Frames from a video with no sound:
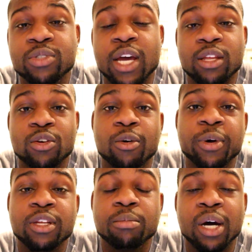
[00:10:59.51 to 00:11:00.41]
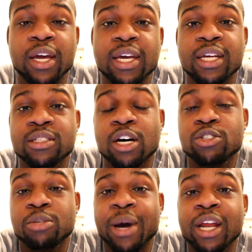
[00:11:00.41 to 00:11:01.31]
technical with it, but it
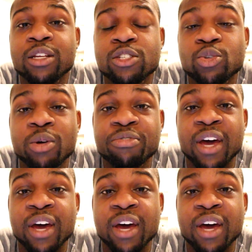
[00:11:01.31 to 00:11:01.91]
tells your body to store